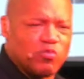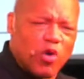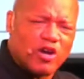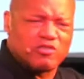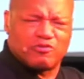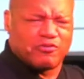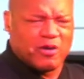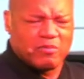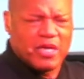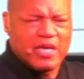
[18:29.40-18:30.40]
words
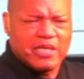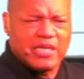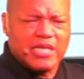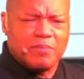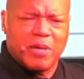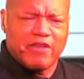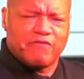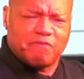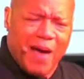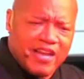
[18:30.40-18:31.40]
from Lili. But
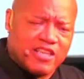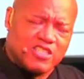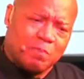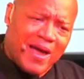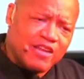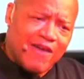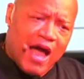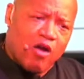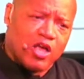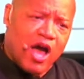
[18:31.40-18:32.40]
in spite of
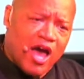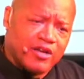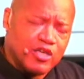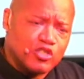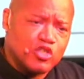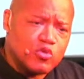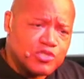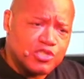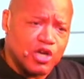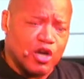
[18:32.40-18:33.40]
how God
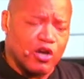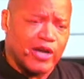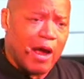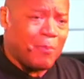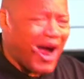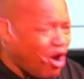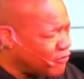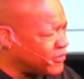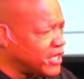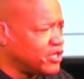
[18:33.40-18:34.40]
uses her and how
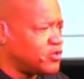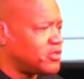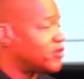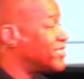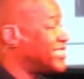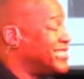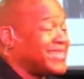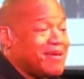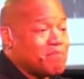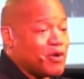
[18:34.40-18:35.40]
powerfully he uses her, she's
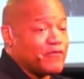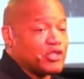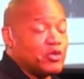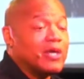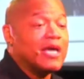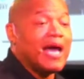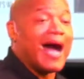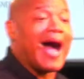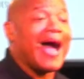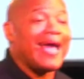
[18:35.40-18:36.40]
imperfect too.
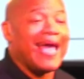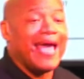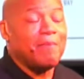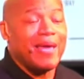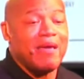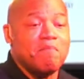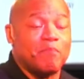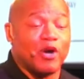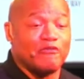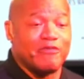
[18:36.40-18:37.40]
I am
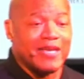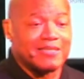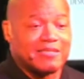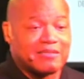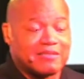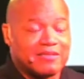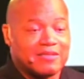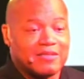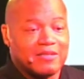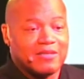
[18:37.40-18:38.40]
imperfect.
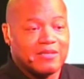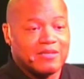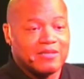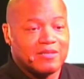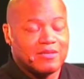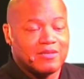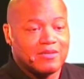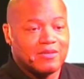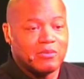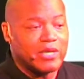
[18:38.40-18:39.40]

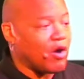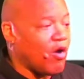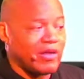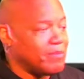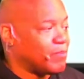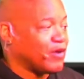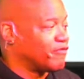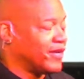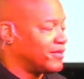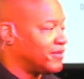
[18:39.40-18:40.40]
We are all
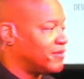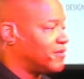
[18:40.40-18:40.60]
imperfect.